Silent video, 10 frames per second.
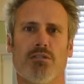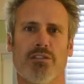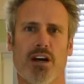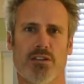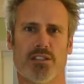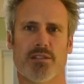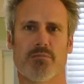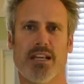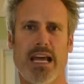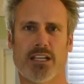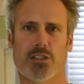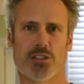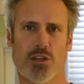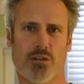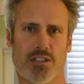have noticed some neck and
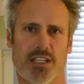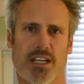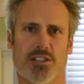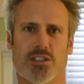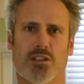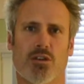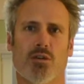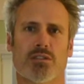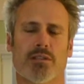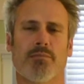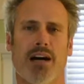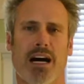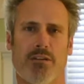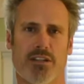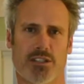shoulder tension or some
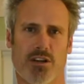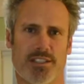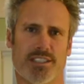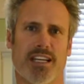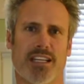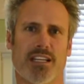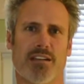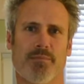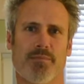RSI setting in.